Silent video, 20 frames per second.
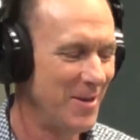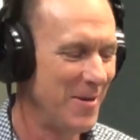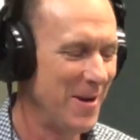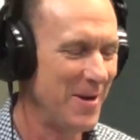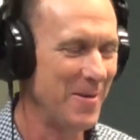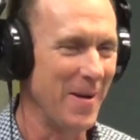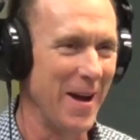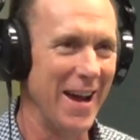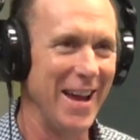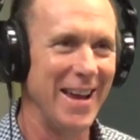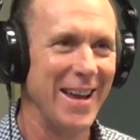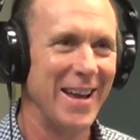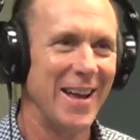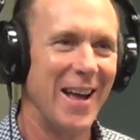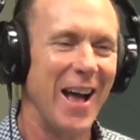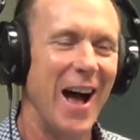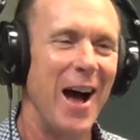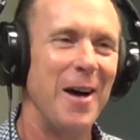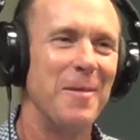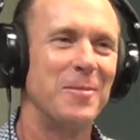So anyway,
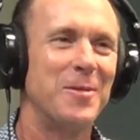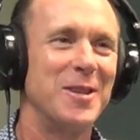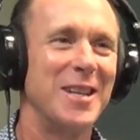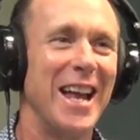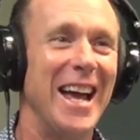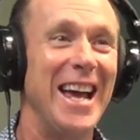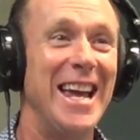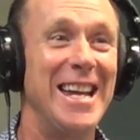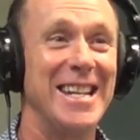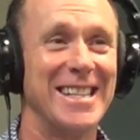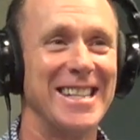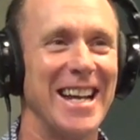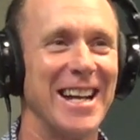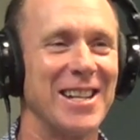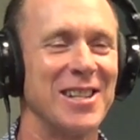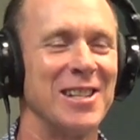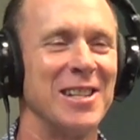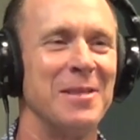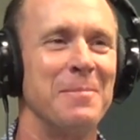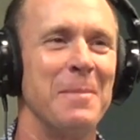today is
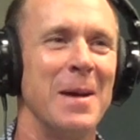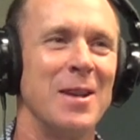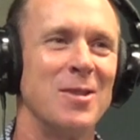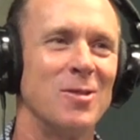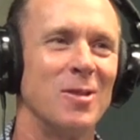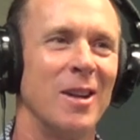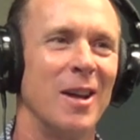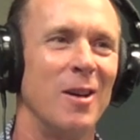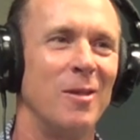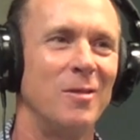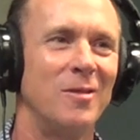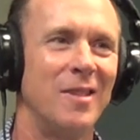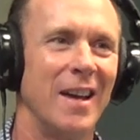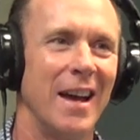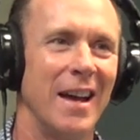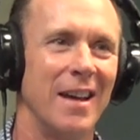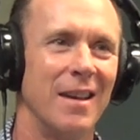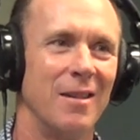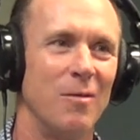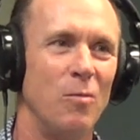actually Mental Health
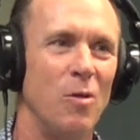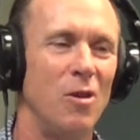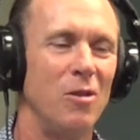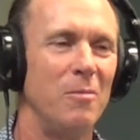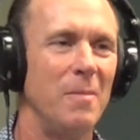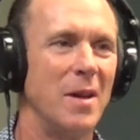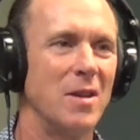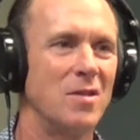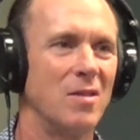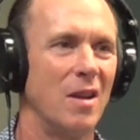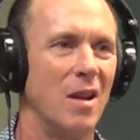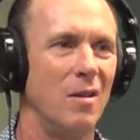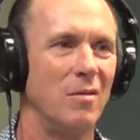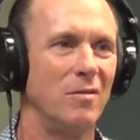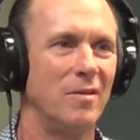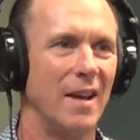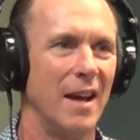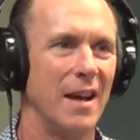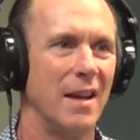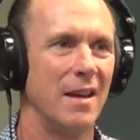Day, World Mental
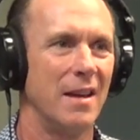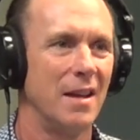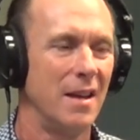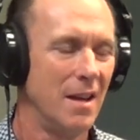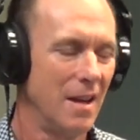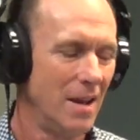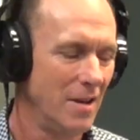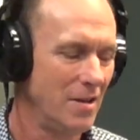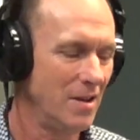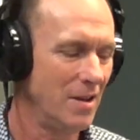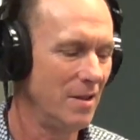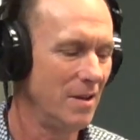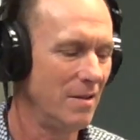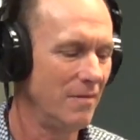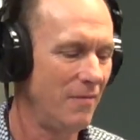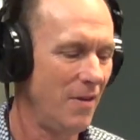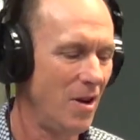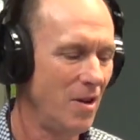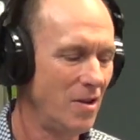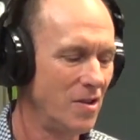Health Day. So the
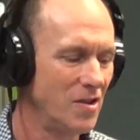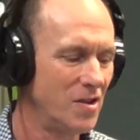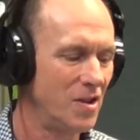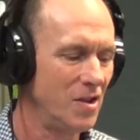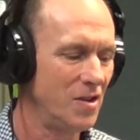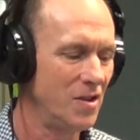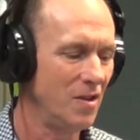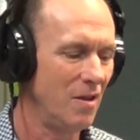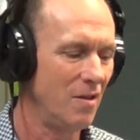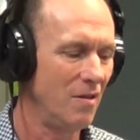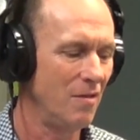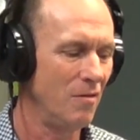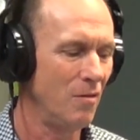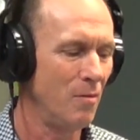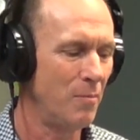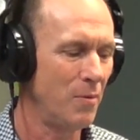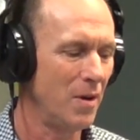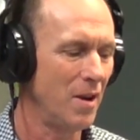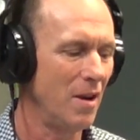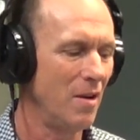focus is on
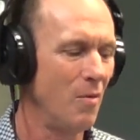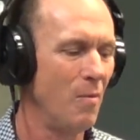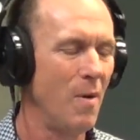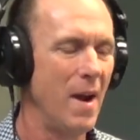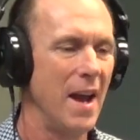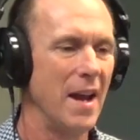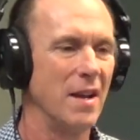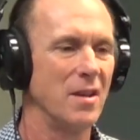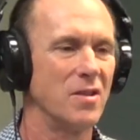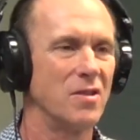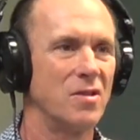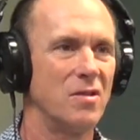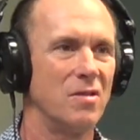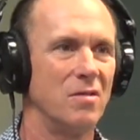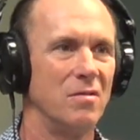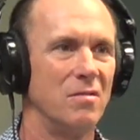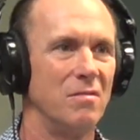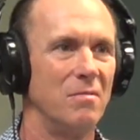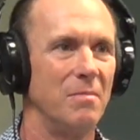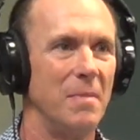bringing awareness
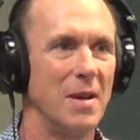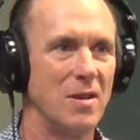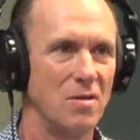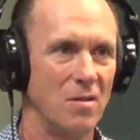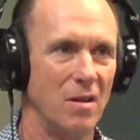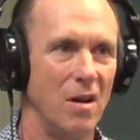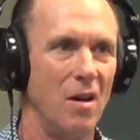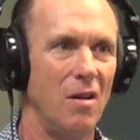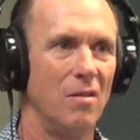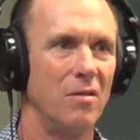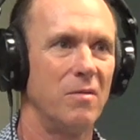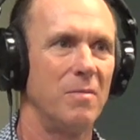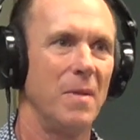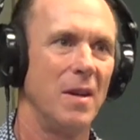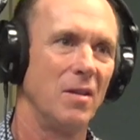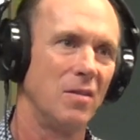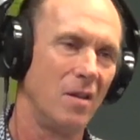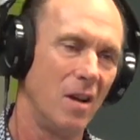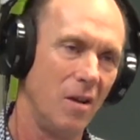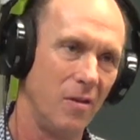to mental health
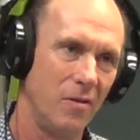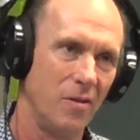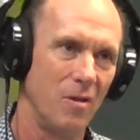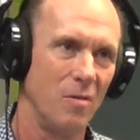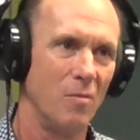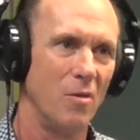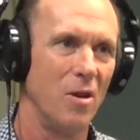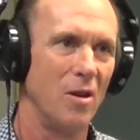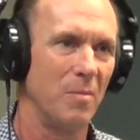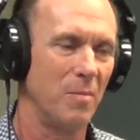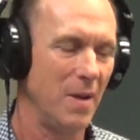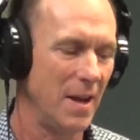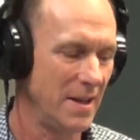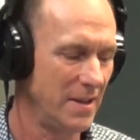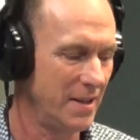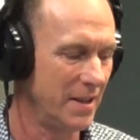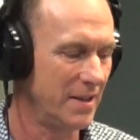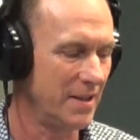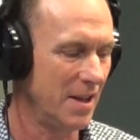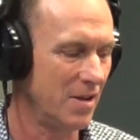in the
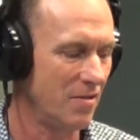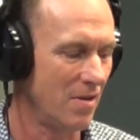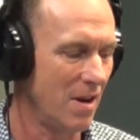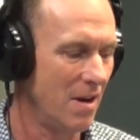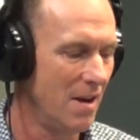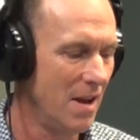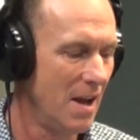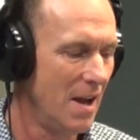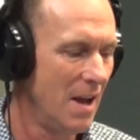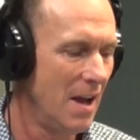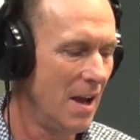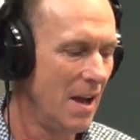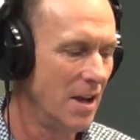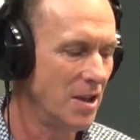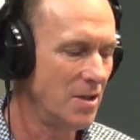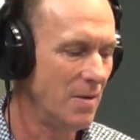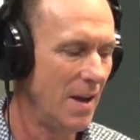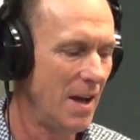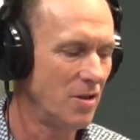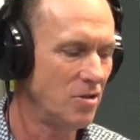workplace, etc.
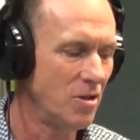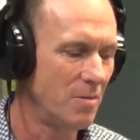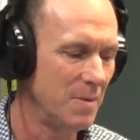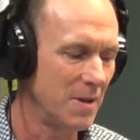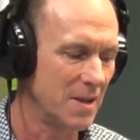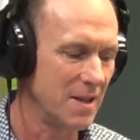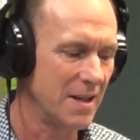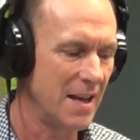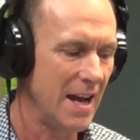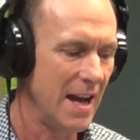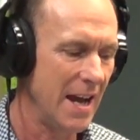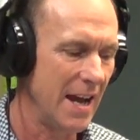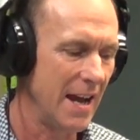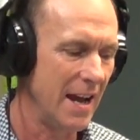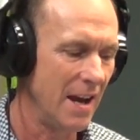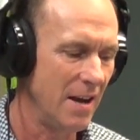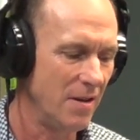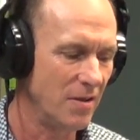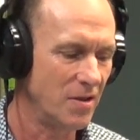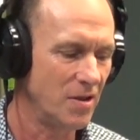So our topic today,
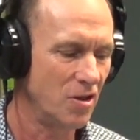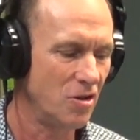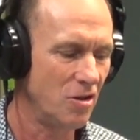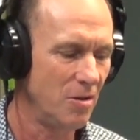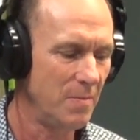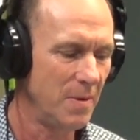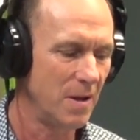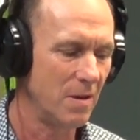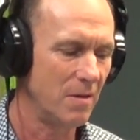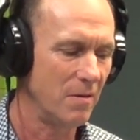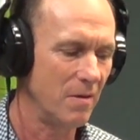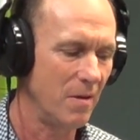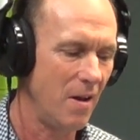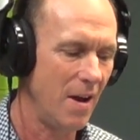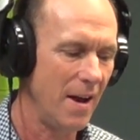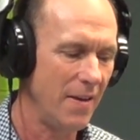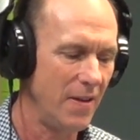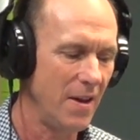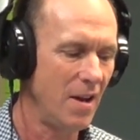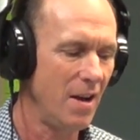and it's a topic,
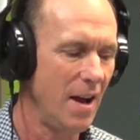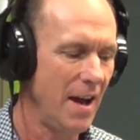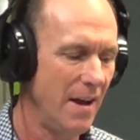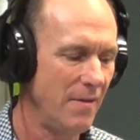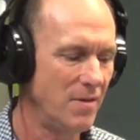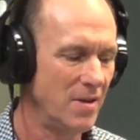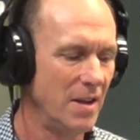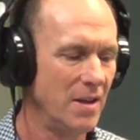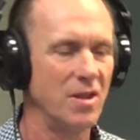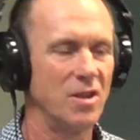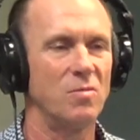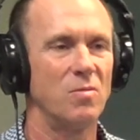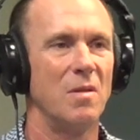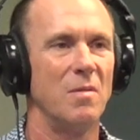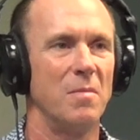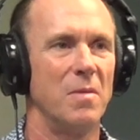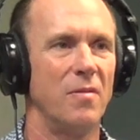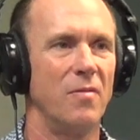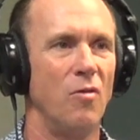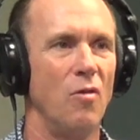I think I have done this
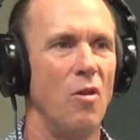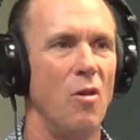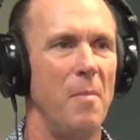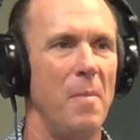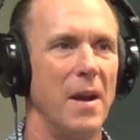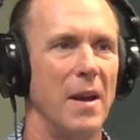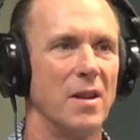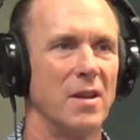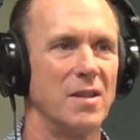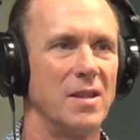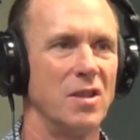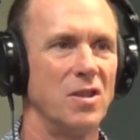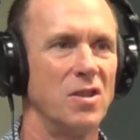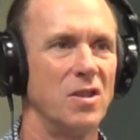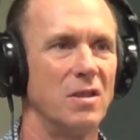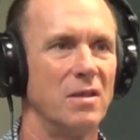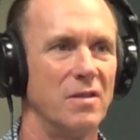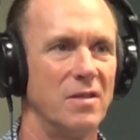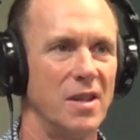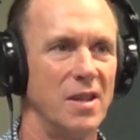one before, but it's such
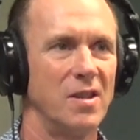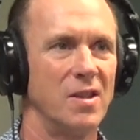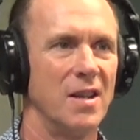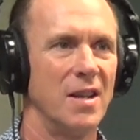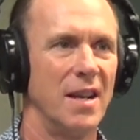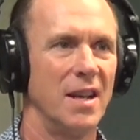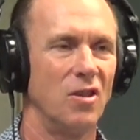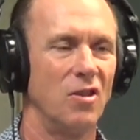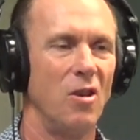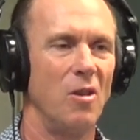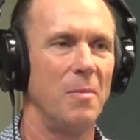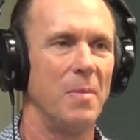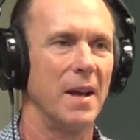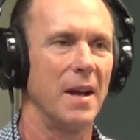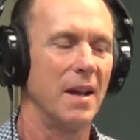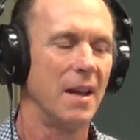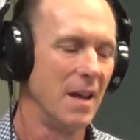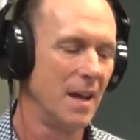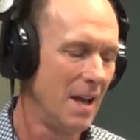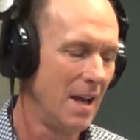a neat
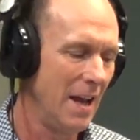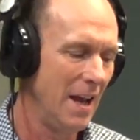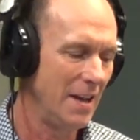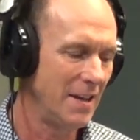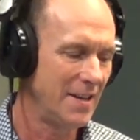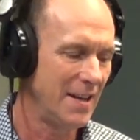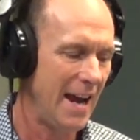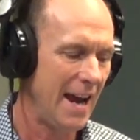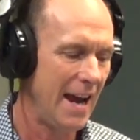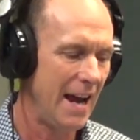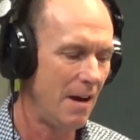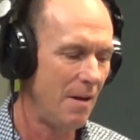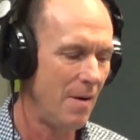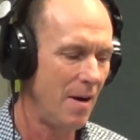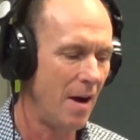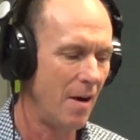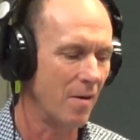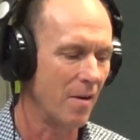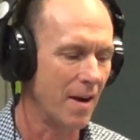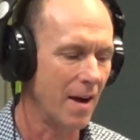topic. It's how
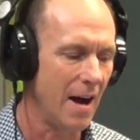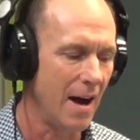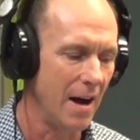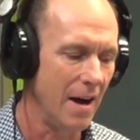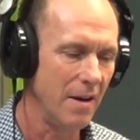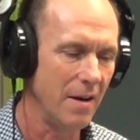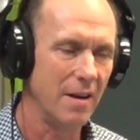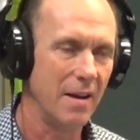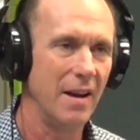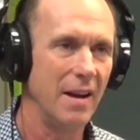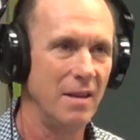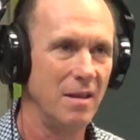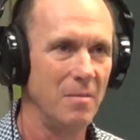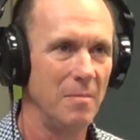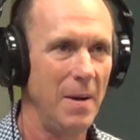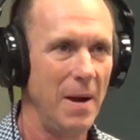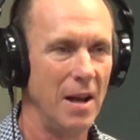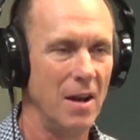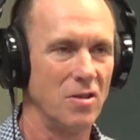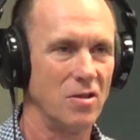our gut and the
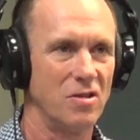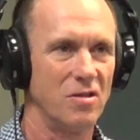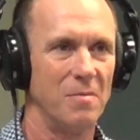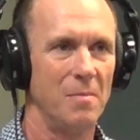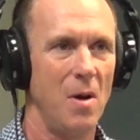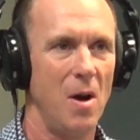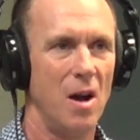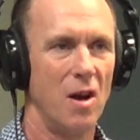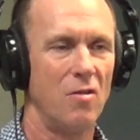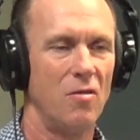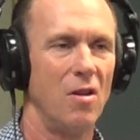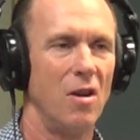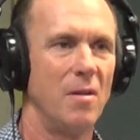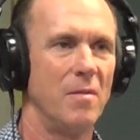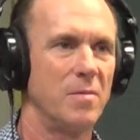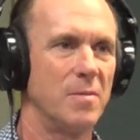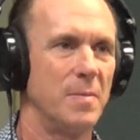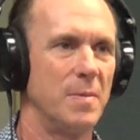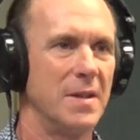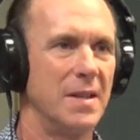balance of
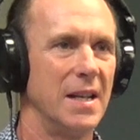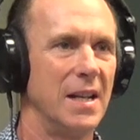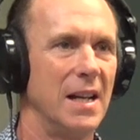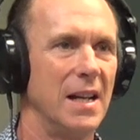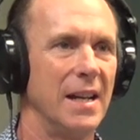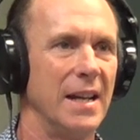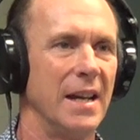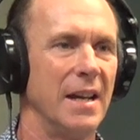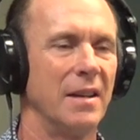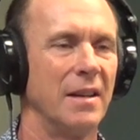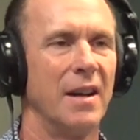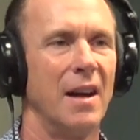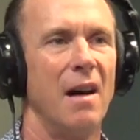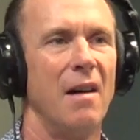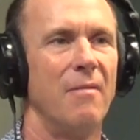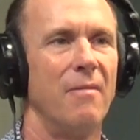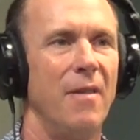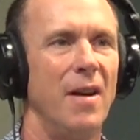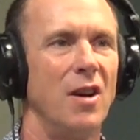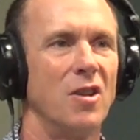microbes, particularly and
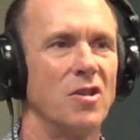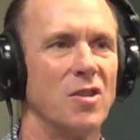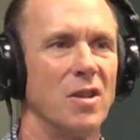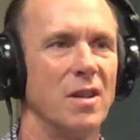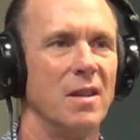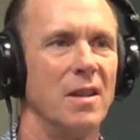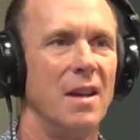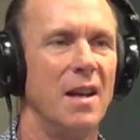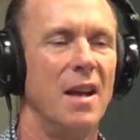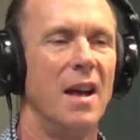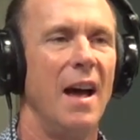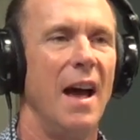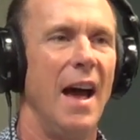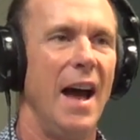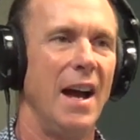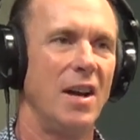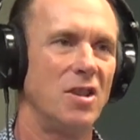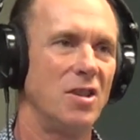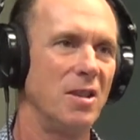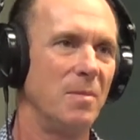gut function,
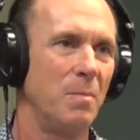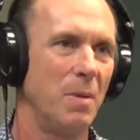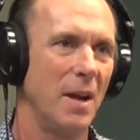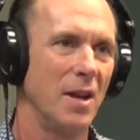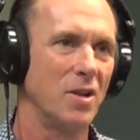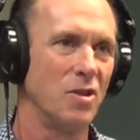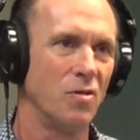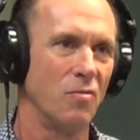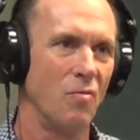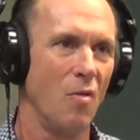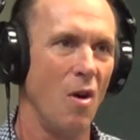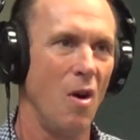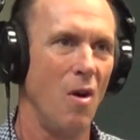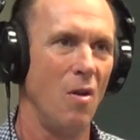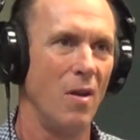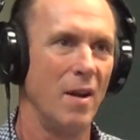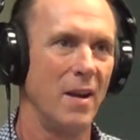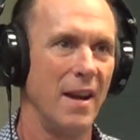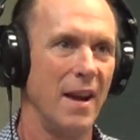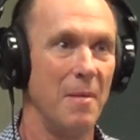actually plays a
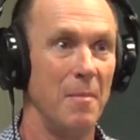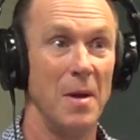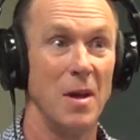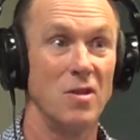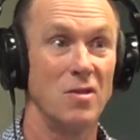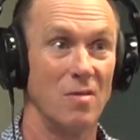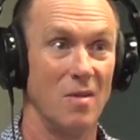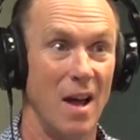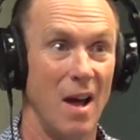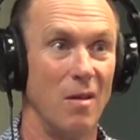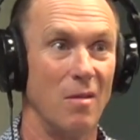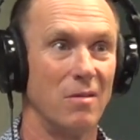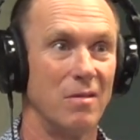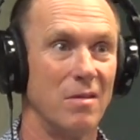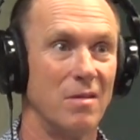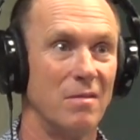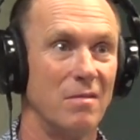role in our mental health.